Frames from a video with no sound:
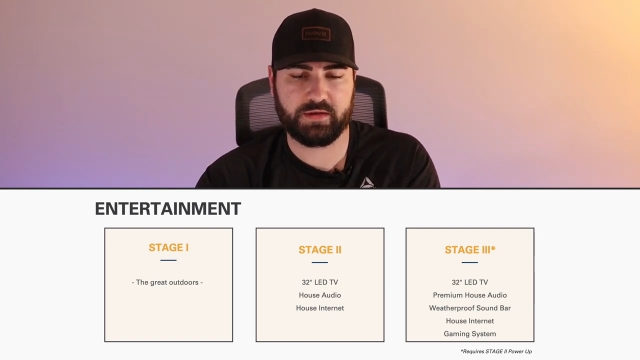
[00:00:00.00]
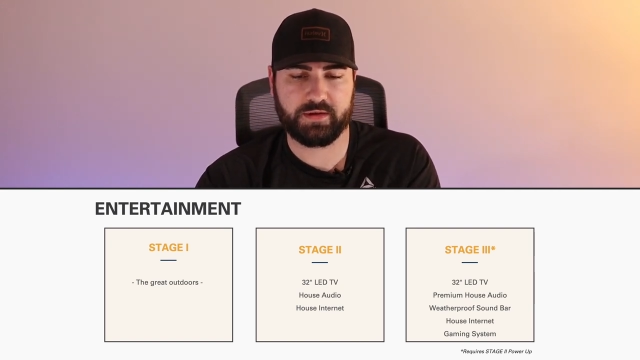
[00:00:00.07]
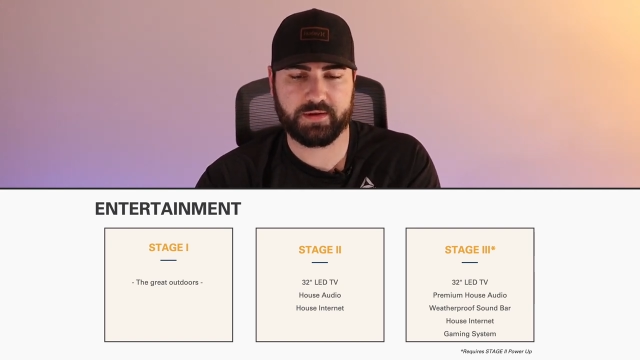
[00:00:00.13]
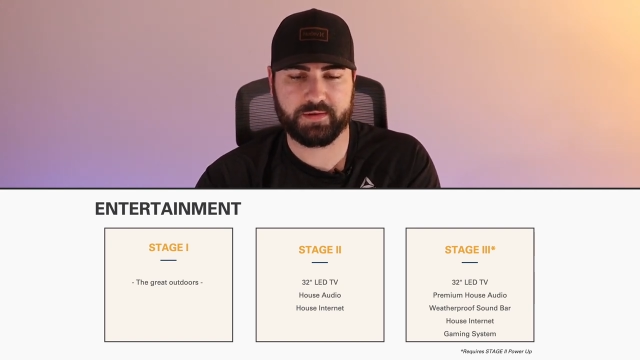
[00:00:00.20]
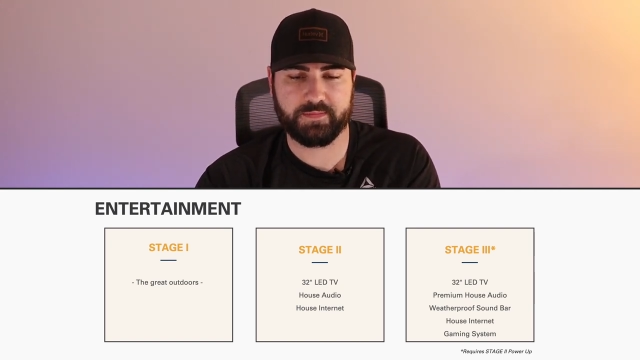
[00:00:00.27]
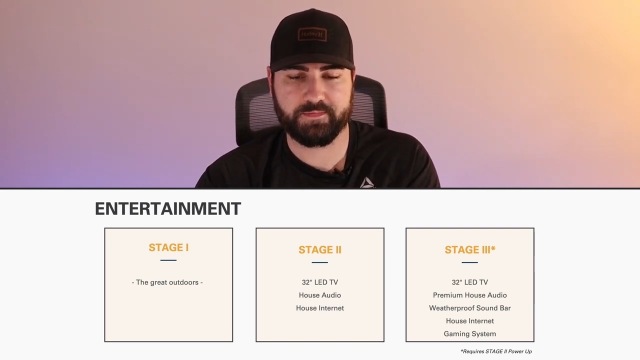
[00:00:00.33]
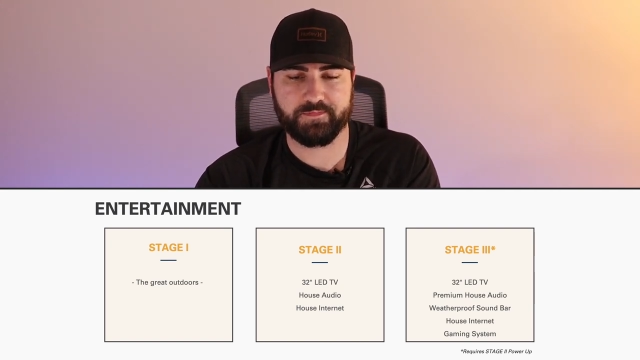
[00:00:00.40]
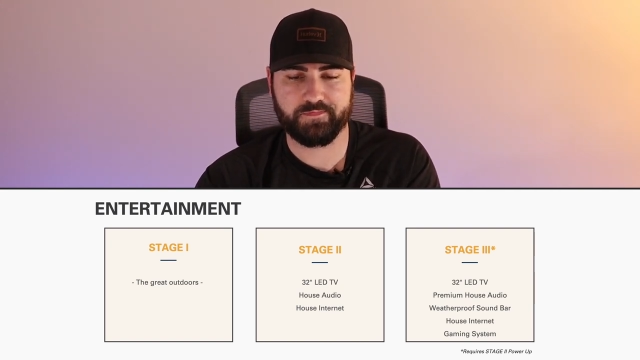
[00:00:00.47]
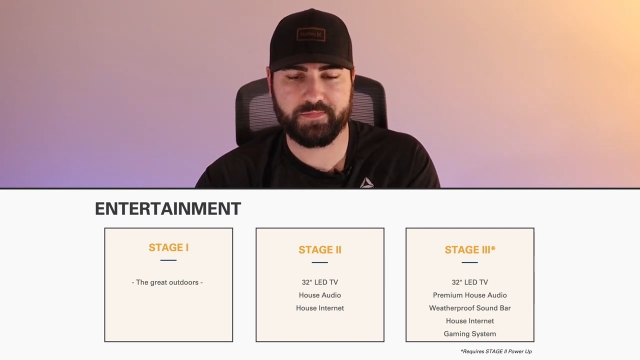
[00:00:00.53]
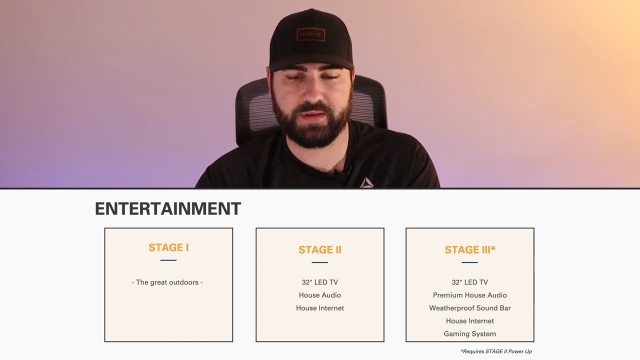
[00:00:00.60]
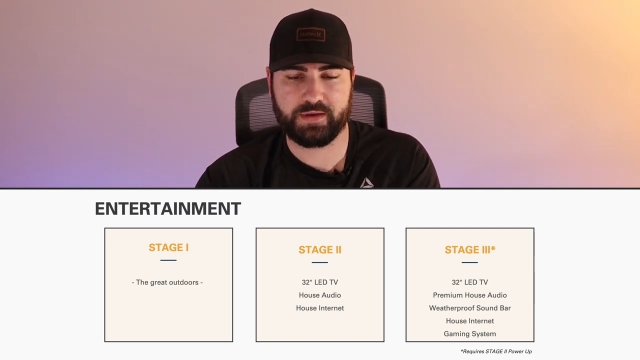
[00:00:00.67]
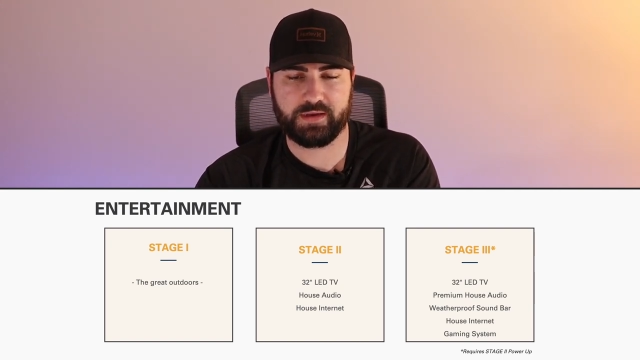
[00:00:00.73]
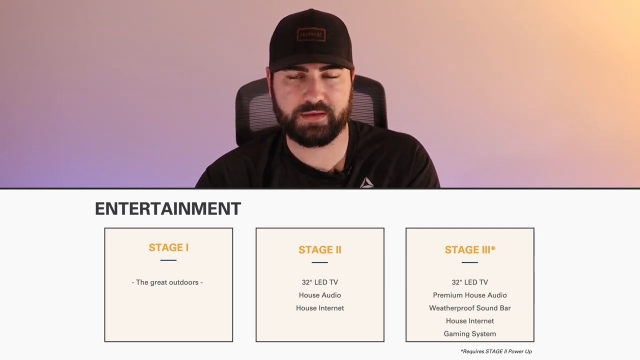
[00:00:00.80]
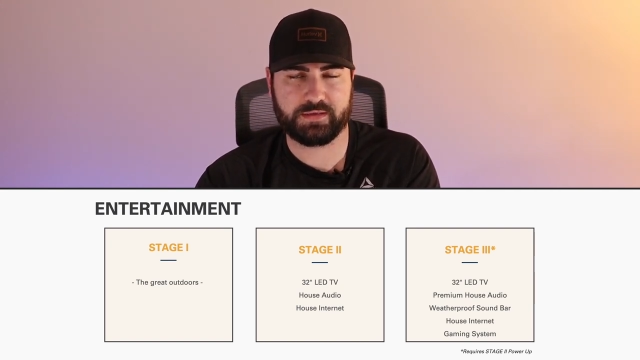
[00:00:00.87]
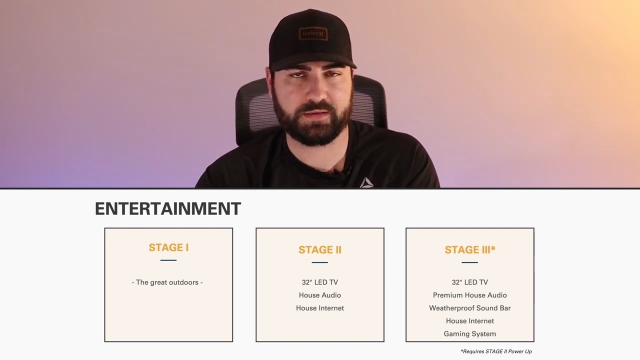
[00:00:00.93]

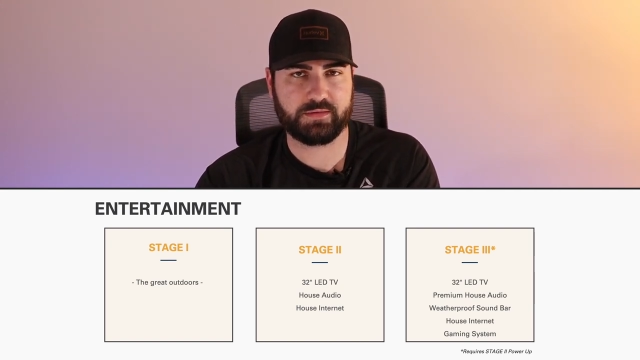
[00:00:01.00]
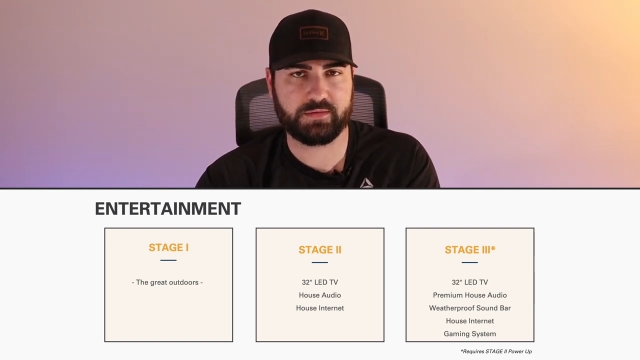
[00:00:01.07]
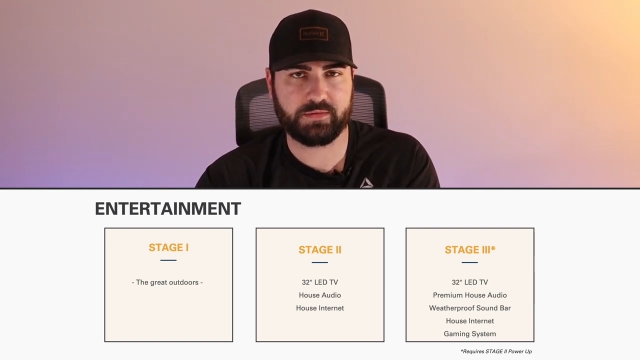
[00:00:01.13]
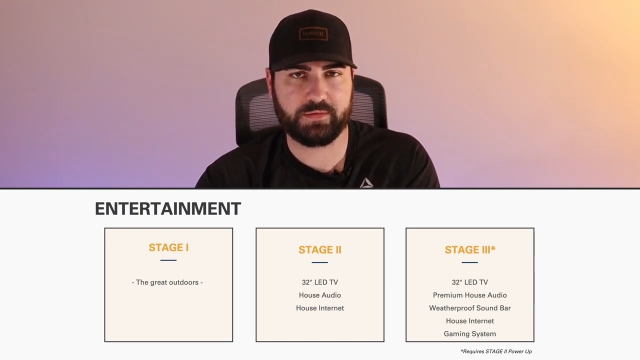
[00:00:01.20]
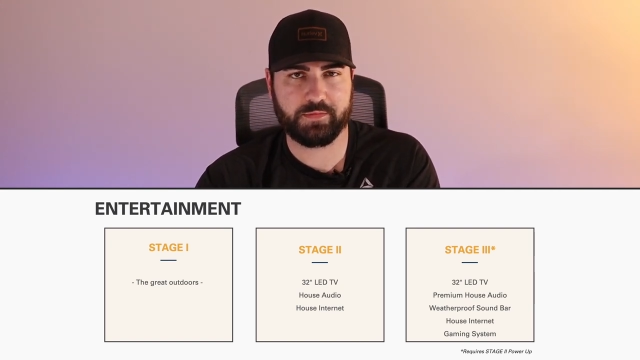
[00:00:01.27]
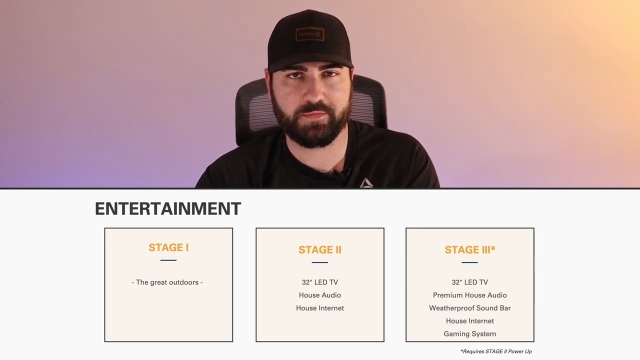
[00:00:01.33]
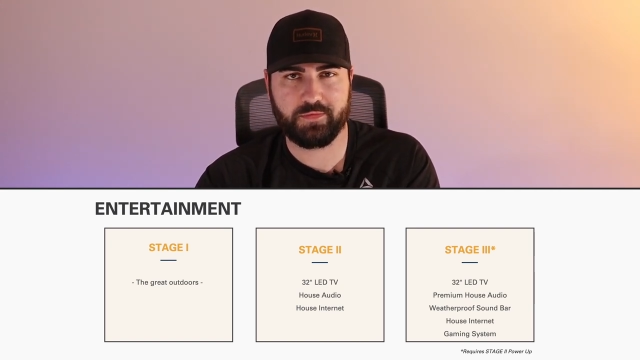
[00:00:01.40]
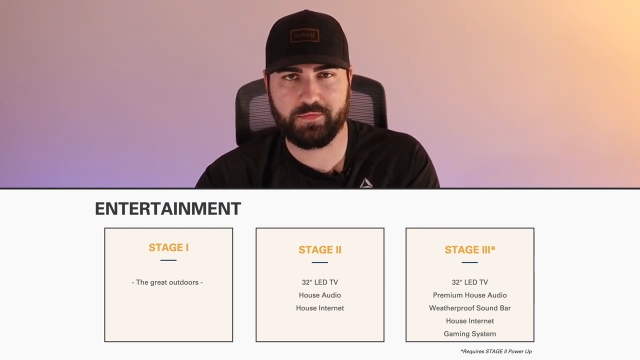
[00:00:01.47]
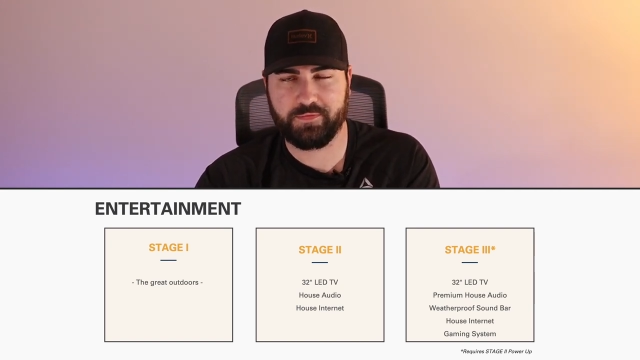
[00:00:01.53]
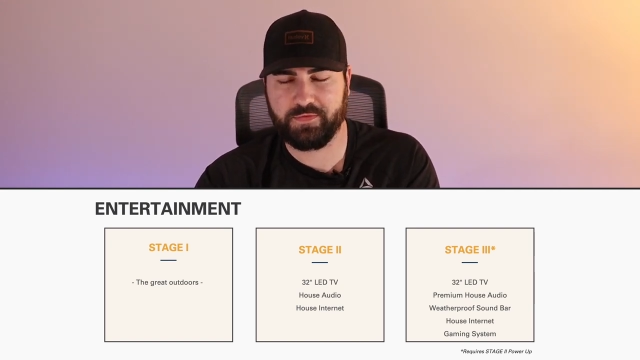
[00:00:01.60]
I guess we'll